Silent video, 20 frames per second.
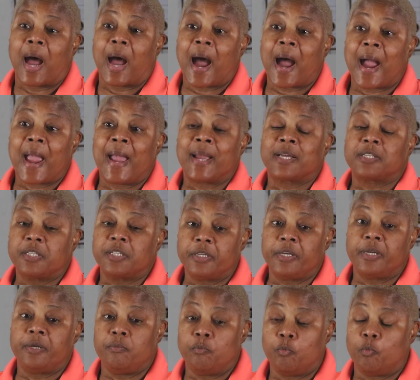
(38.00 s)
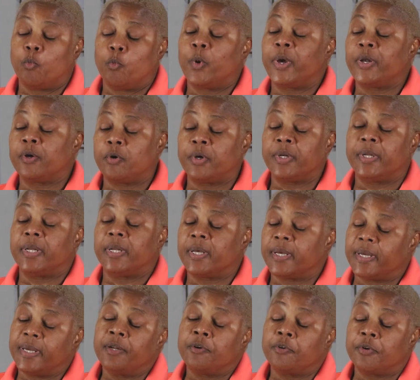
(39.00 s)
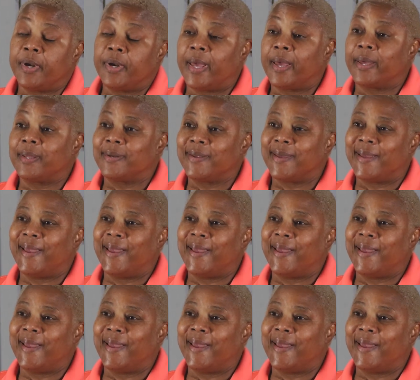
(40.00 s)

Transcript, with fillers: I actually went on the internet